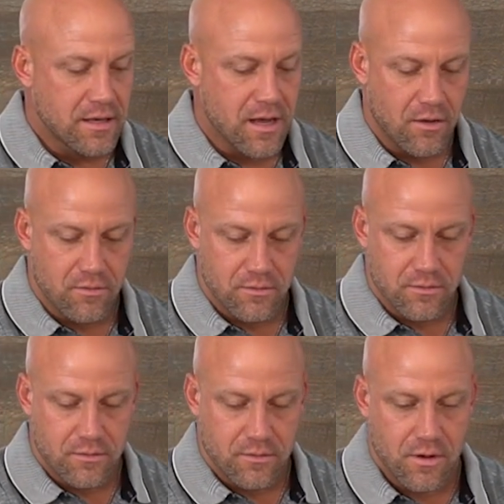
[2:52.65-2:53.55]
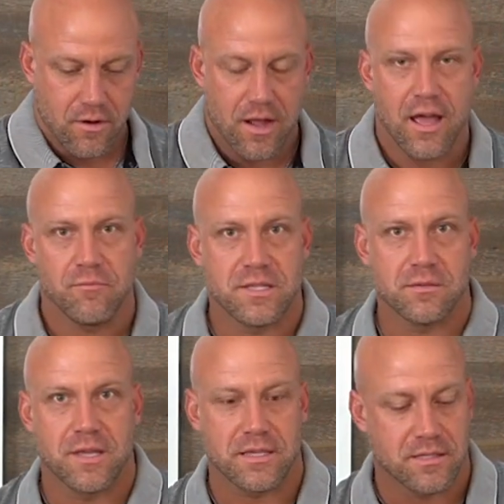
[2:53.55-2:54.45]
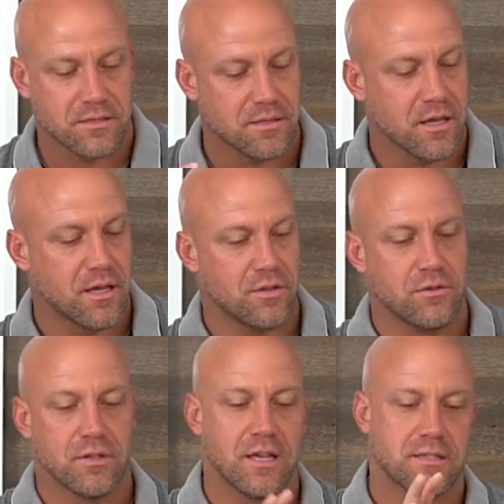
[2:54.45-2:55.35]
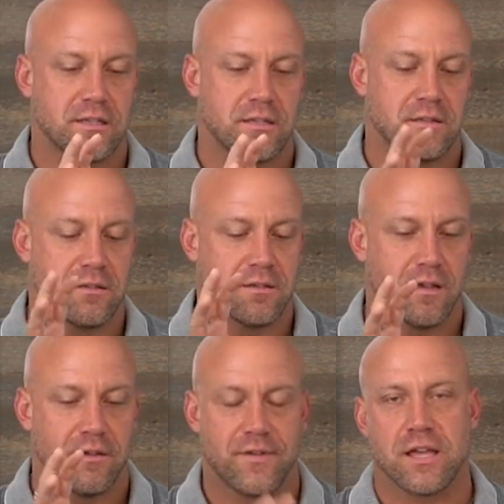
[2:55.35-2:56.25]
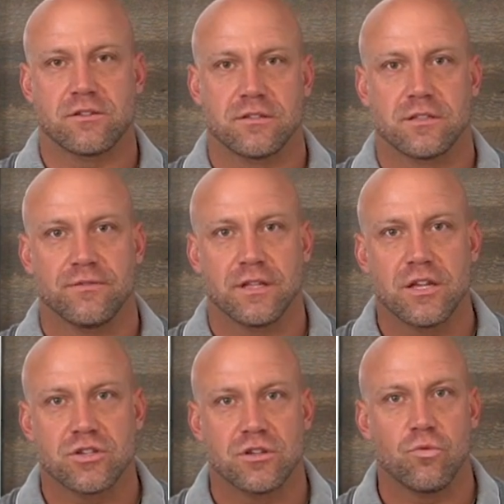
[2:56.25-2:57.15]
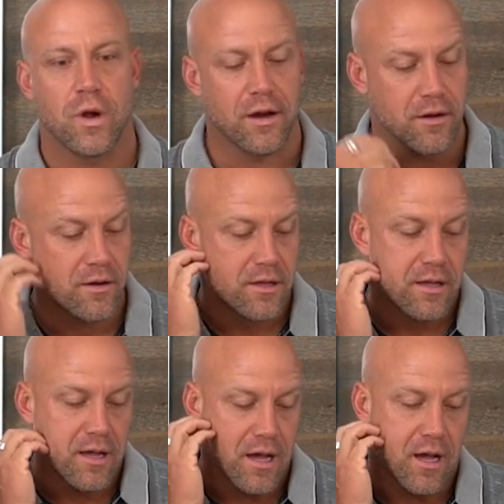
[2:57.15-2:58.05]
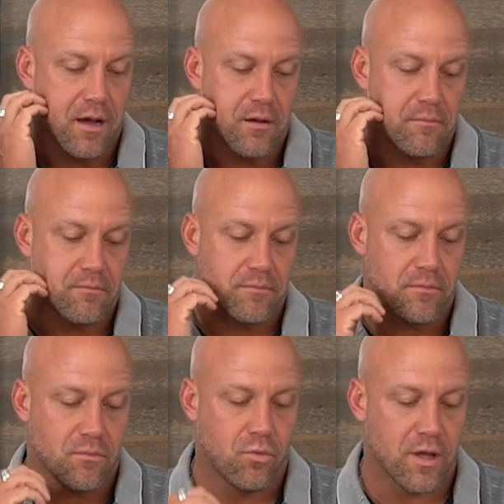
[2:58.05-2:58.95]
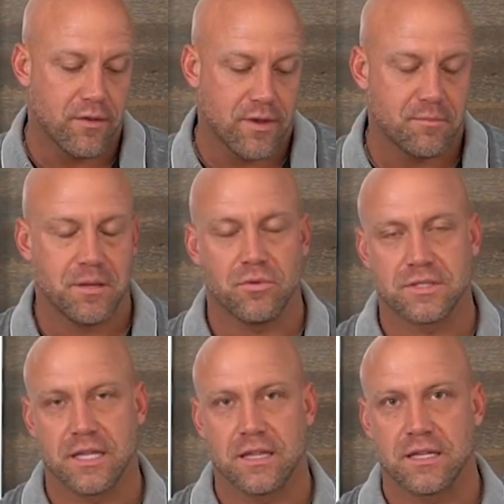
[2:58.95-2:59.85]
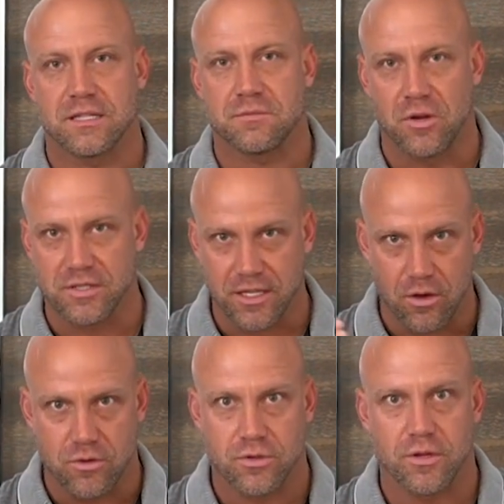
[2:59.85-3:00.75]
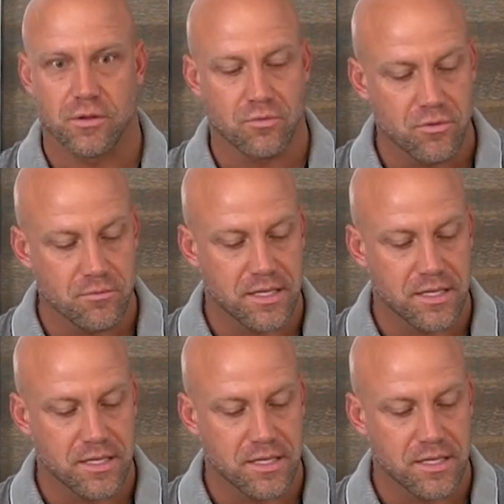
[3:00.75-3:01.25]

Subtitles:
Now, there have been some cases utilizing vaginal insufflation where we have had people say that it smells like ozone in the room